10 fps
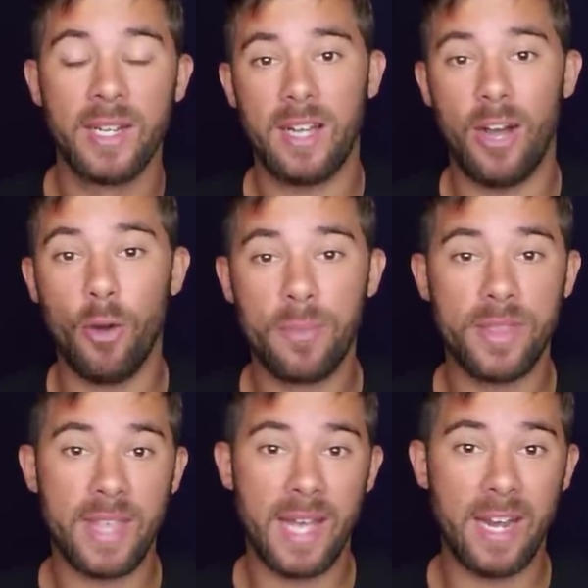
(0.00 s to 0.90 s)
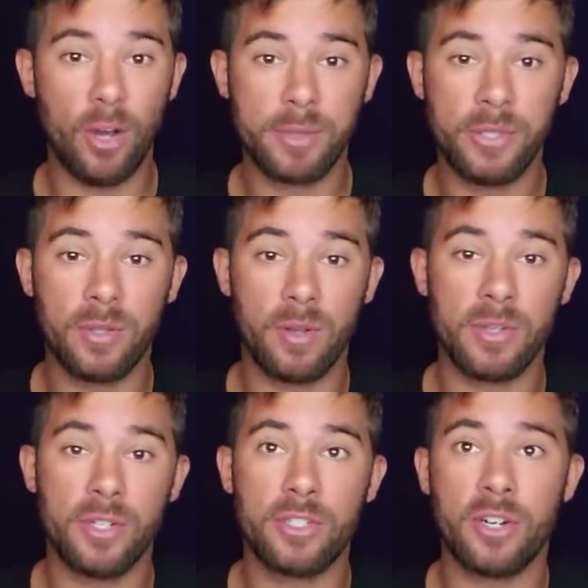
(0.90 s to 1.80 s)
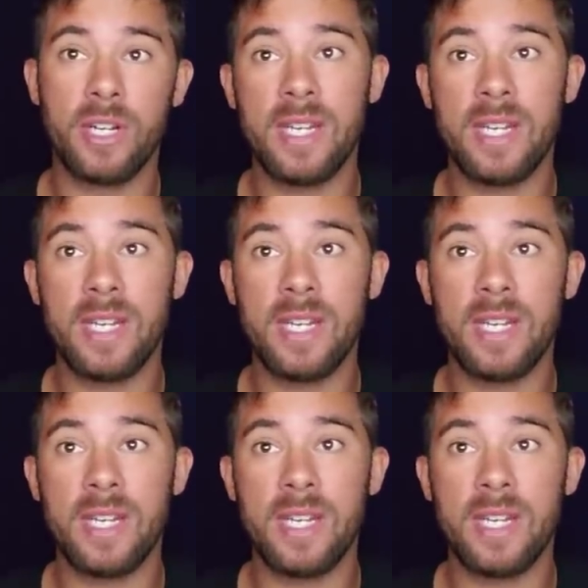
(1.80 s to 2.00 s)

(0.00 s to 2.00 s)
I hope that that helps you along your journey.